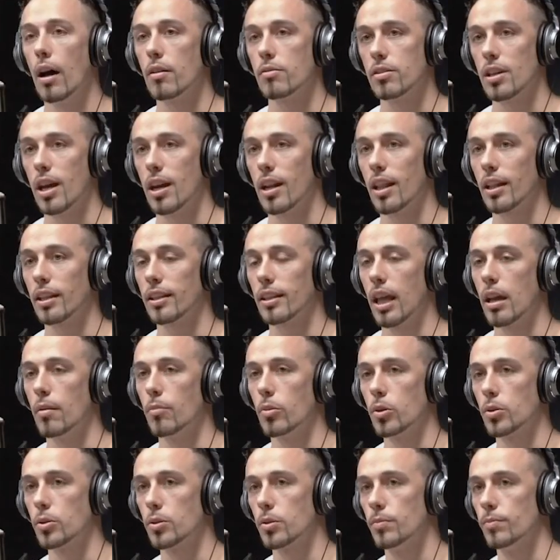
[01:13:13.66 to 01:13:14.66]
outside of like
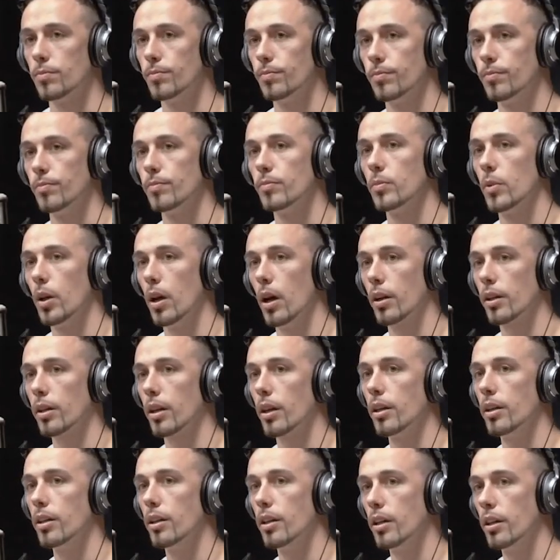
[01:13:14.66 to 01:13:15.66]
labels. Yeah.
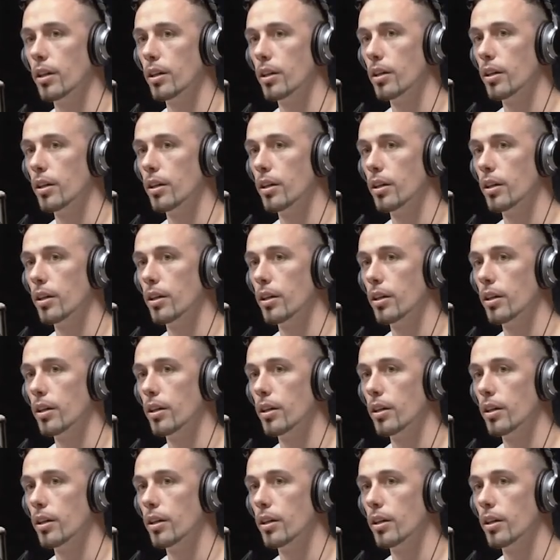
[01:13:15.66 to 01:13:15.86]
Okay. Yeah.